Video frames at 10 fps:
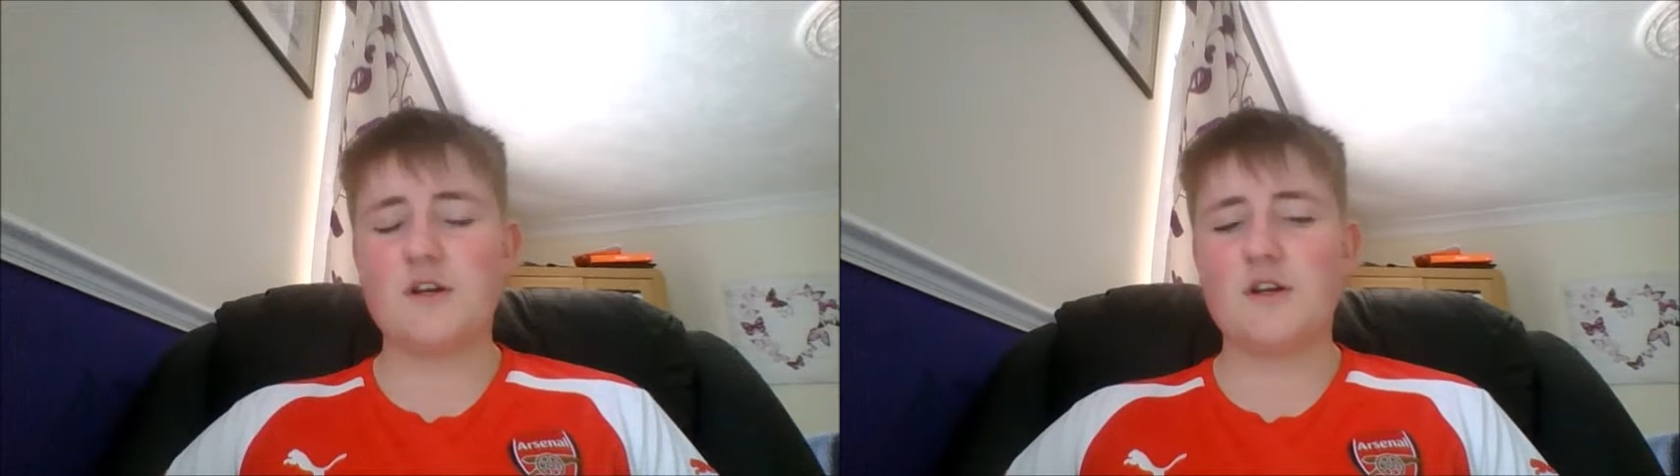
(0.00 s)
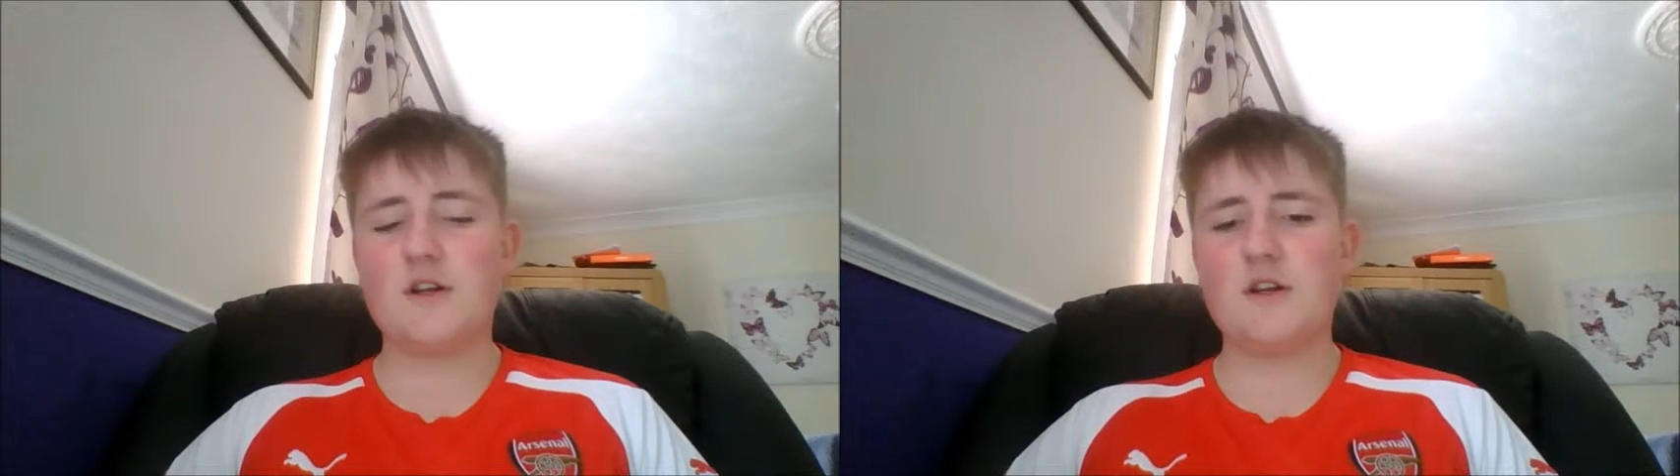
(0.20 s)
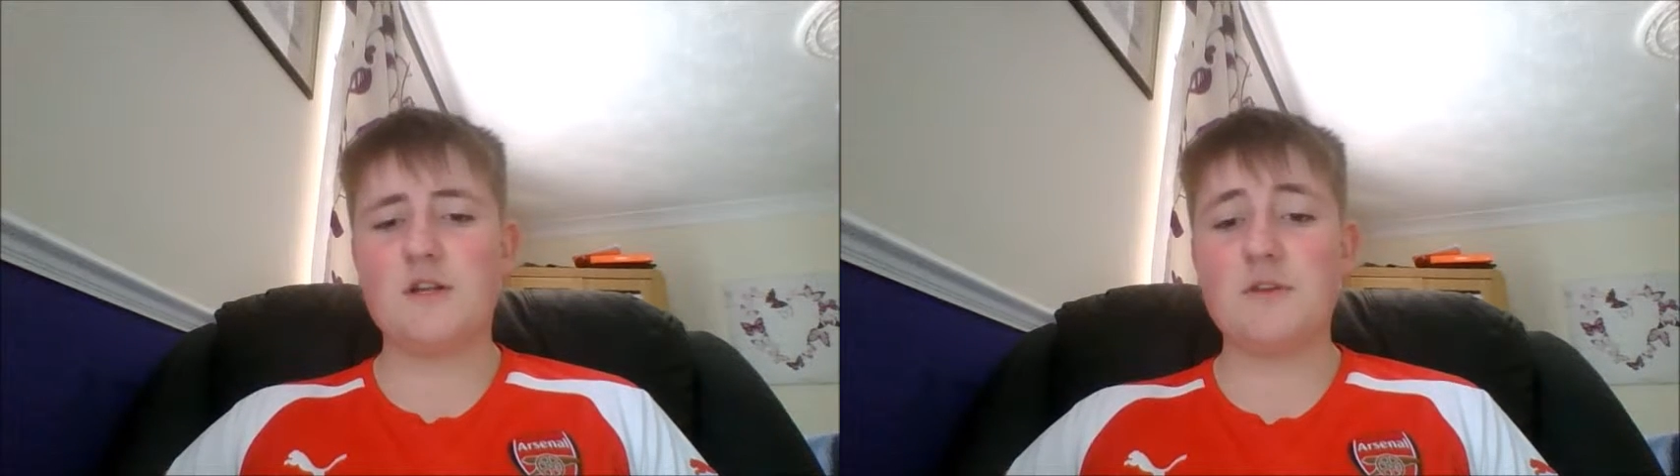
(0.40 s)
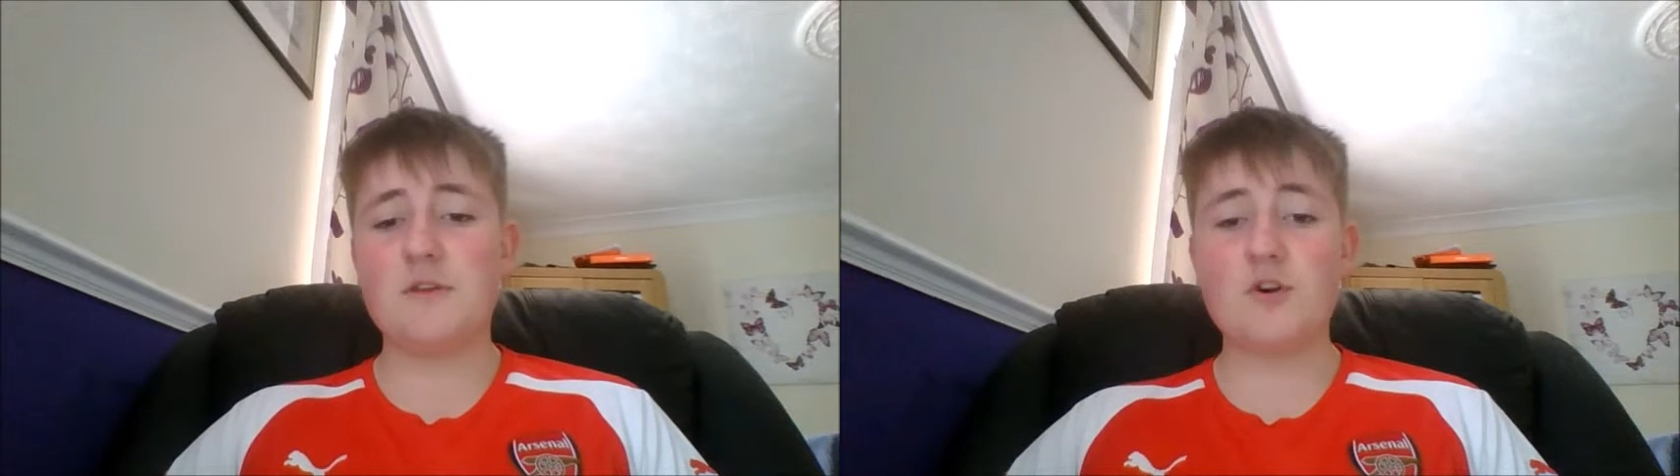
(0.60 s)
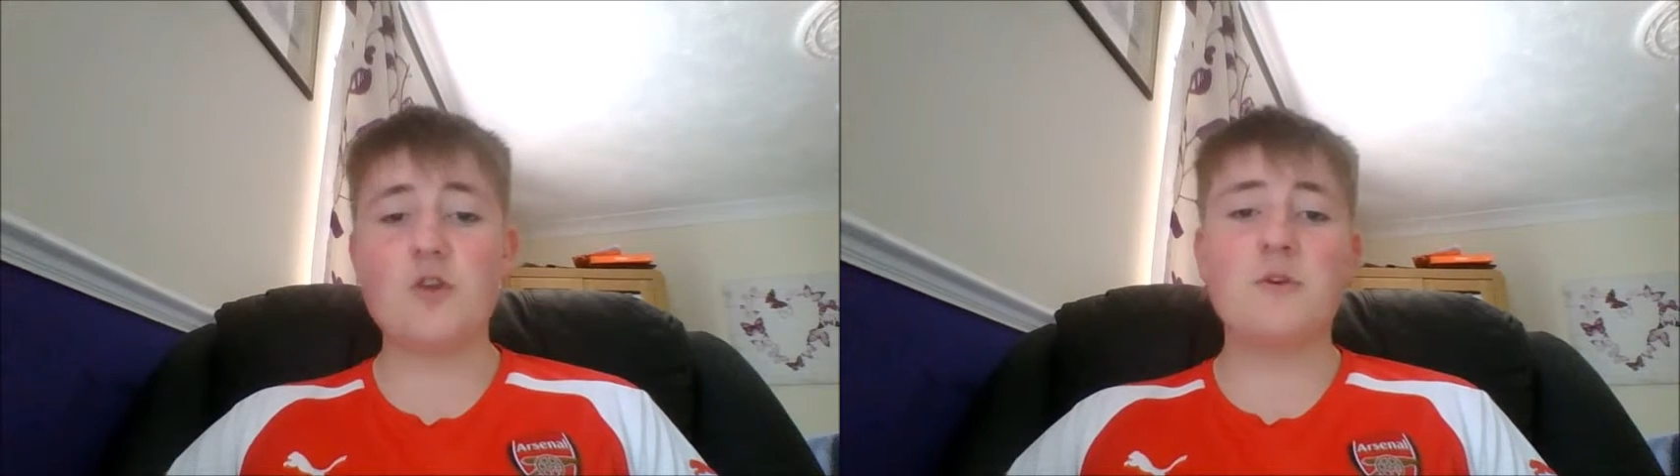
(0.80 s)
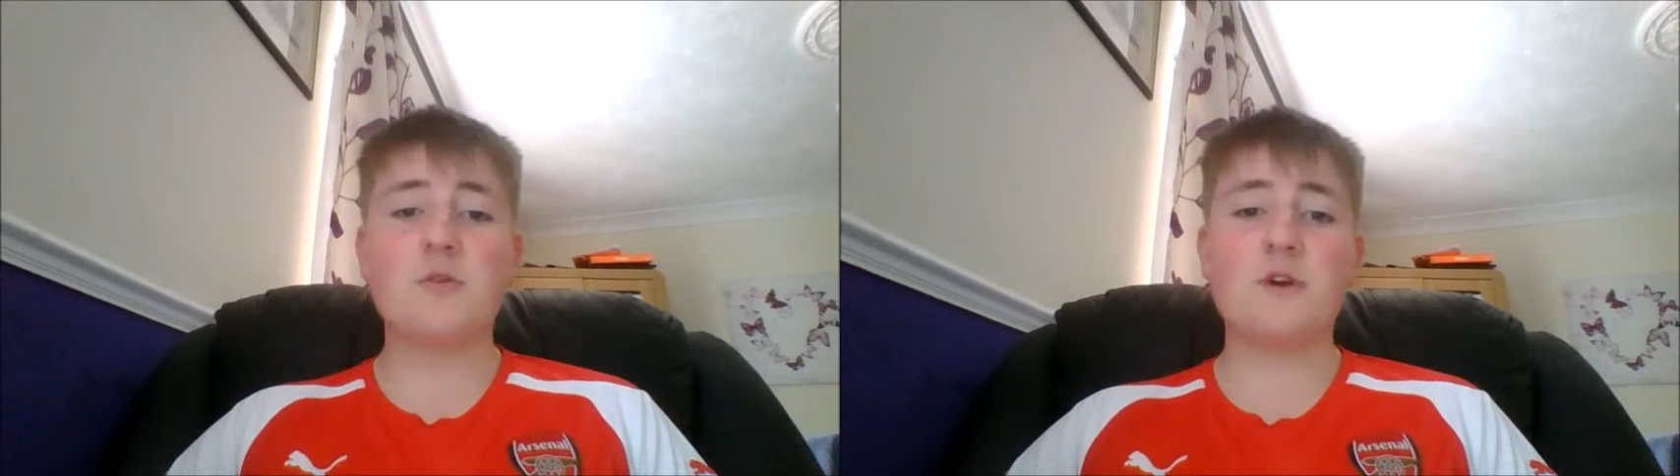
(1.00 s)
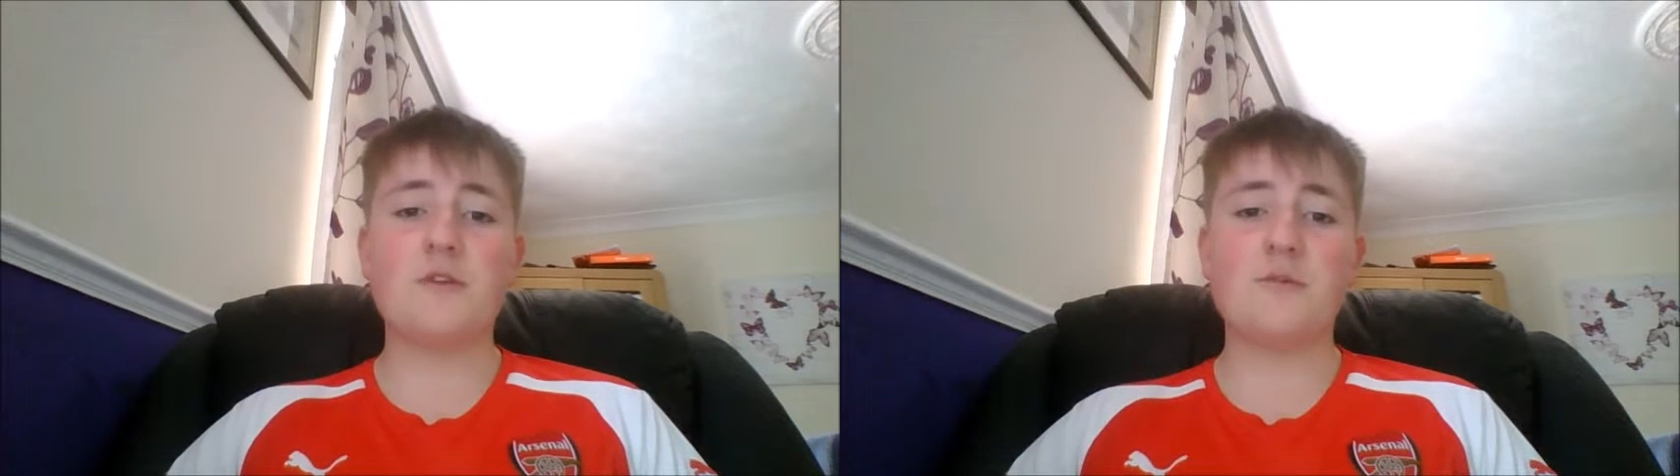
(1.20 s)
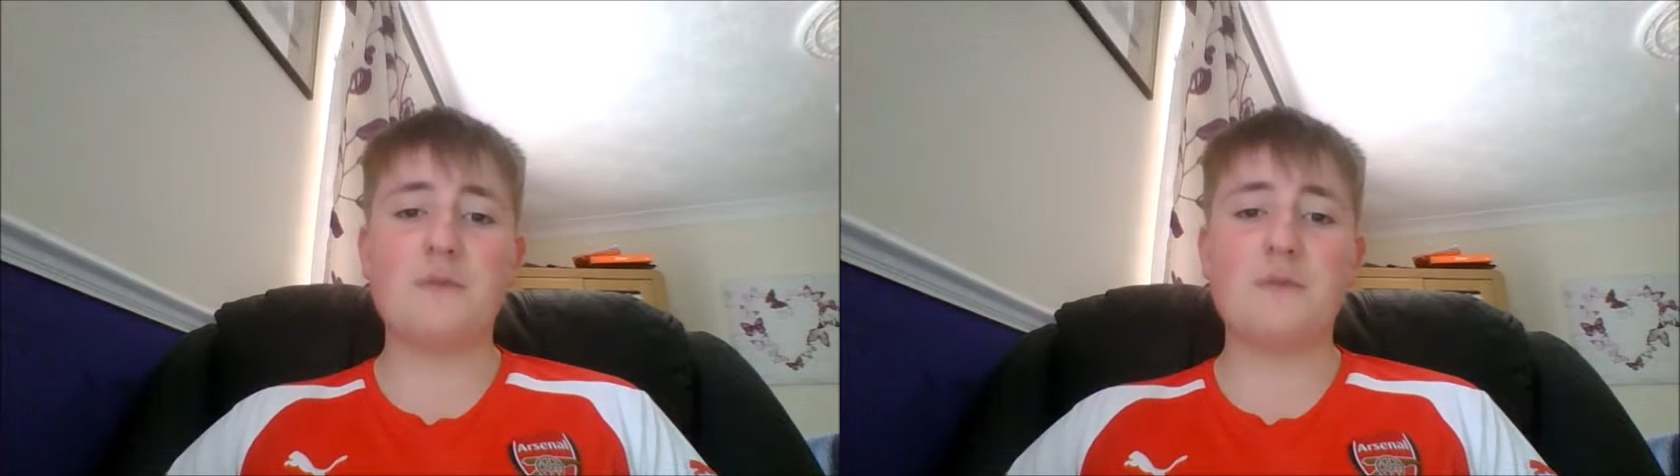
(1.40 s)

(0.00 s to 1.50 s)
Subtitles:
He's been rumoured with